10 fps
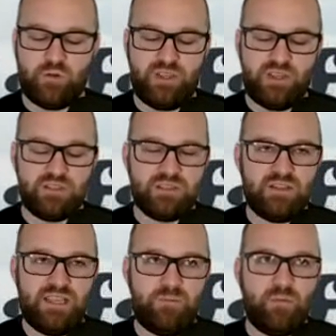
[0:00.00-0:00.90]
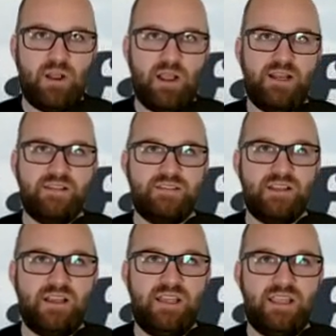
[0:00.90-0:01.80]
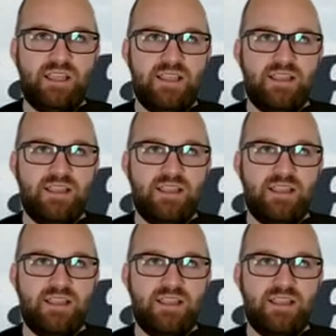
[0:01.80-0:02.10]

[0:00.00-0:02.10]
because keep in mind, it's not like